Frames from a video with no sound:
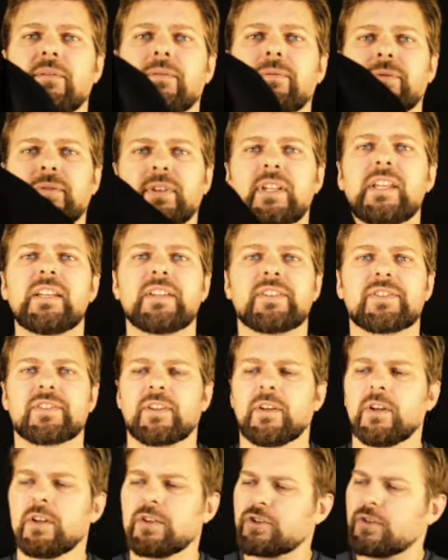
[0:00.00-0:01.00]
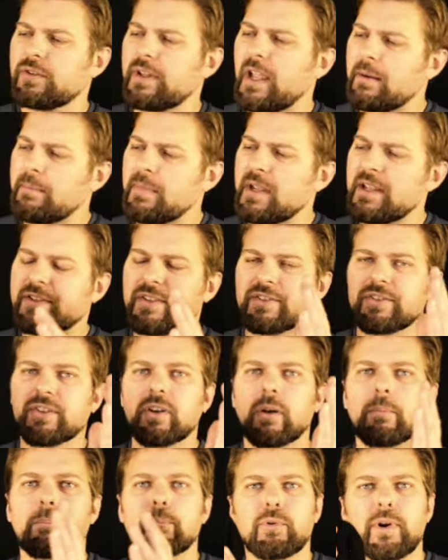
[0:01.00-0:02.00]
fleece, so that means it's
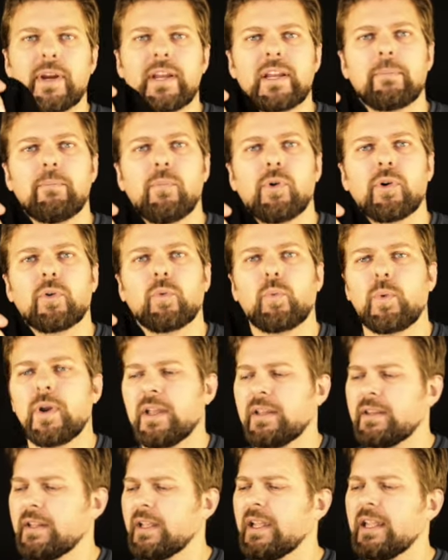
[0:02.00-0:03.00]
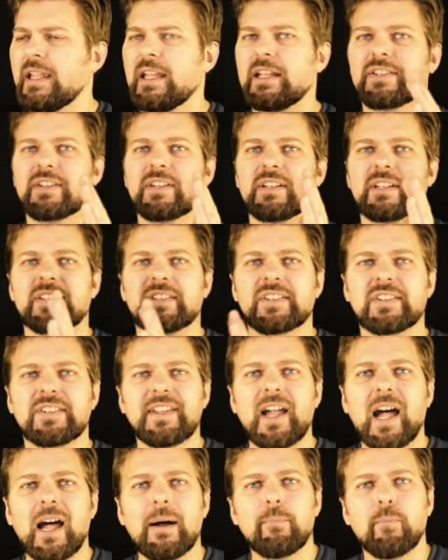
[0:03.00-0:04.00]
going to break more wind, it's going to
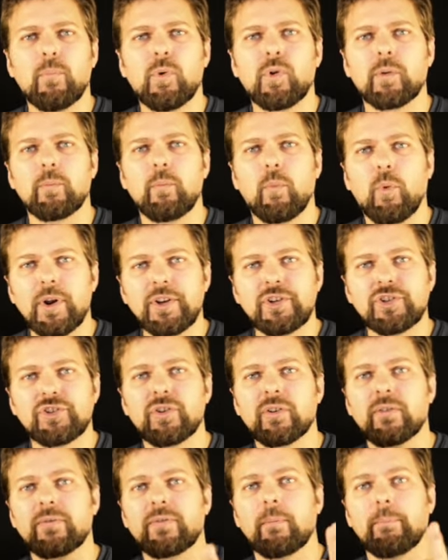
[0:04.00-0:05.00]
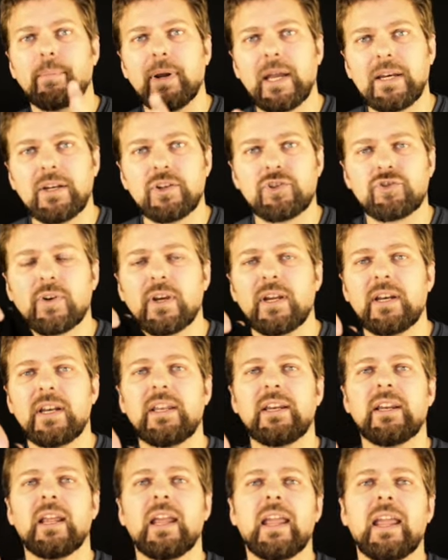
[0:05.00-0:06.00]
stop more moisture from
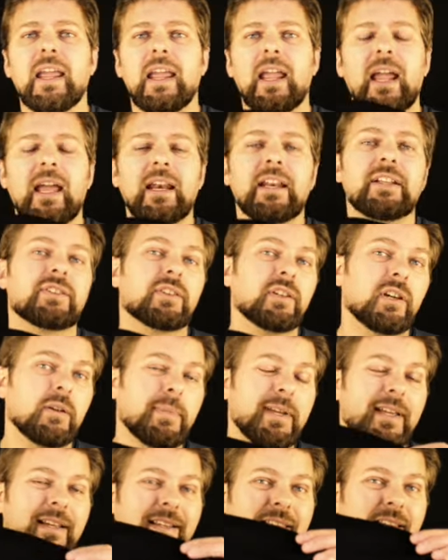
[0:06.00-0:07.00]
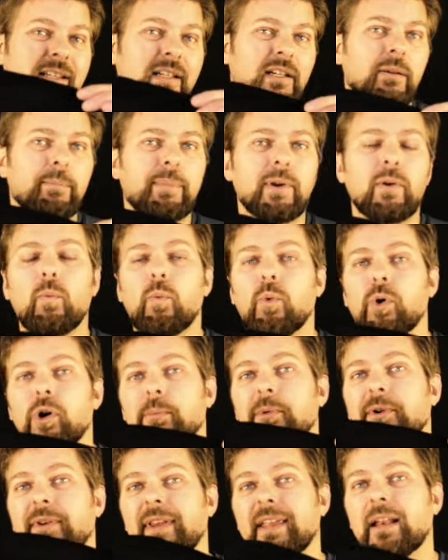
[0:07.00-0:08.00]
penetrating, and it's going to be a little bit
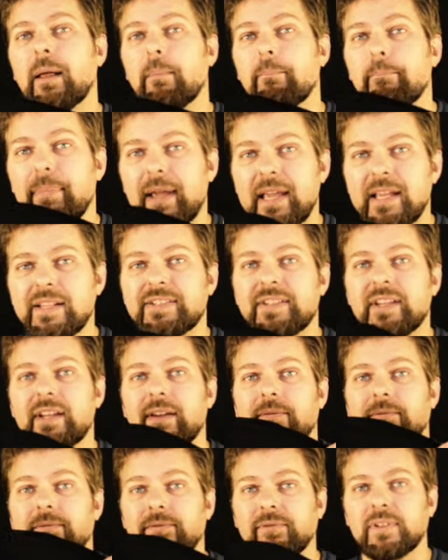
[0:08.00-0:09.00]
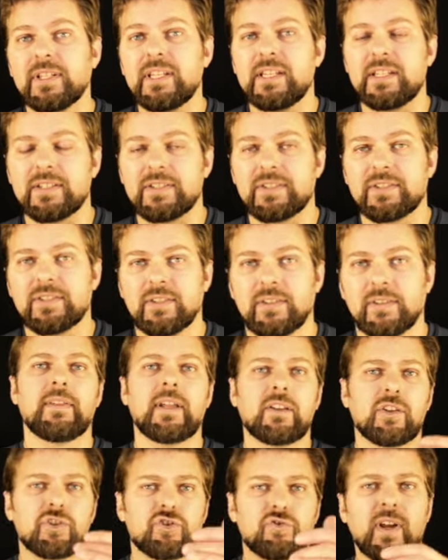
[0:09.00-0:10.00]
warmer than a basic fleece.
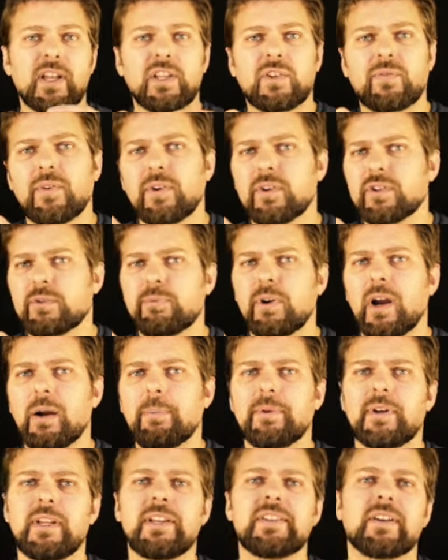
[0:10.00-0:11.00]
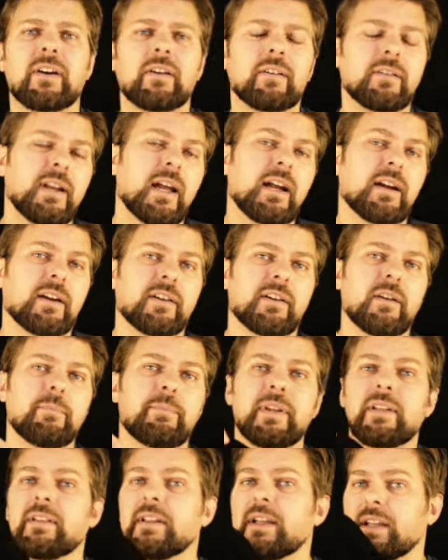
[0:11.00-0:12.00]
Now the transference properties are not going to
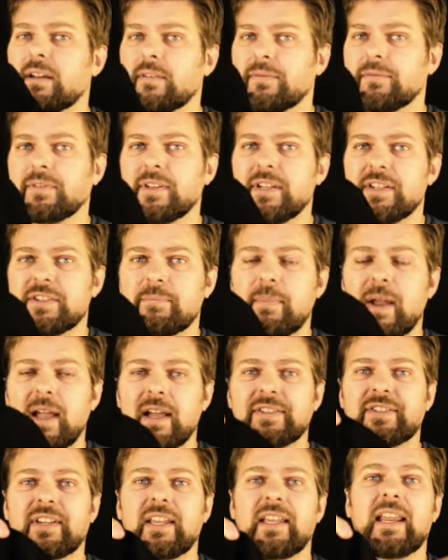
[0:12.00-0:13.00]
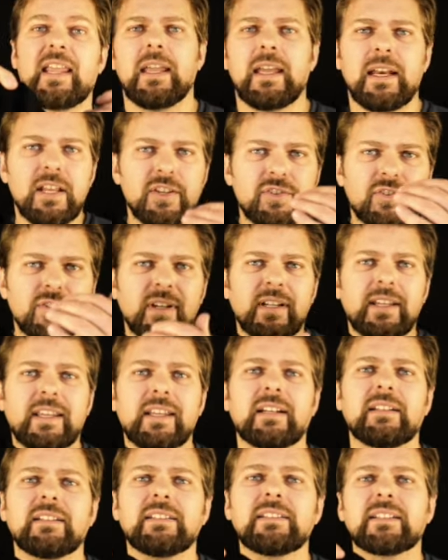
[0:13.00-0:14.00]
be like a fleece mask. It, it is going to
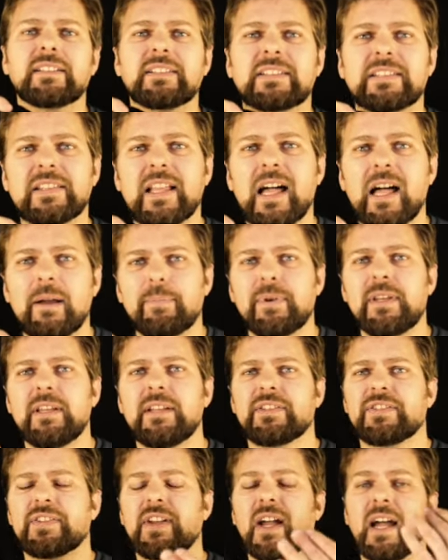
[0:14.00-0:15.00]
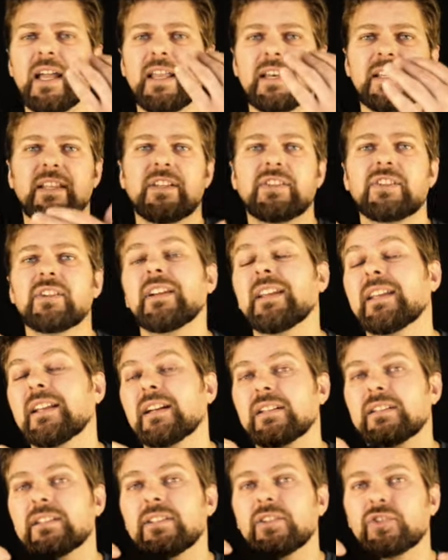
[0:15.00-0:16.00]
get a little sloppy inside, it is going to get
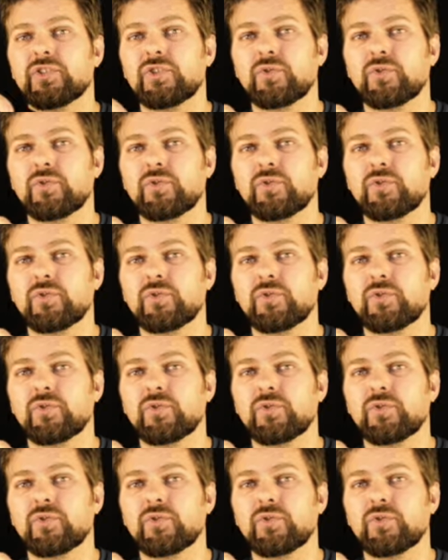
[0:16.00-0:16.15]
a little